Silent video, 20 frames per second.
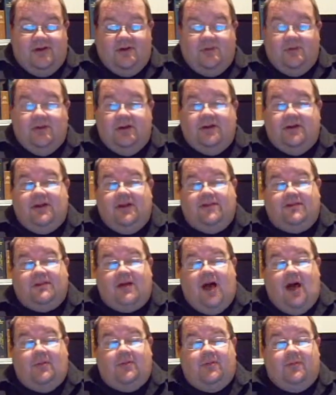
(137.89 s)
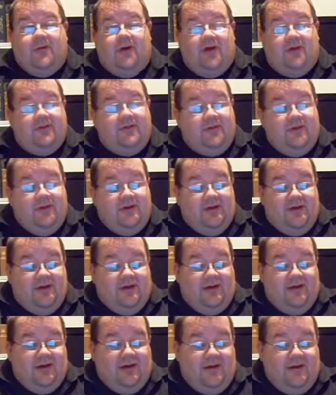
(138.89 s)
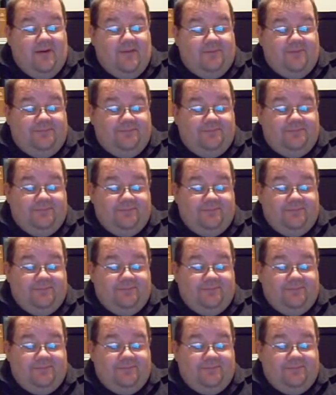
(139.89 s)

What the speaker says: Reed against Commonwealth. Kind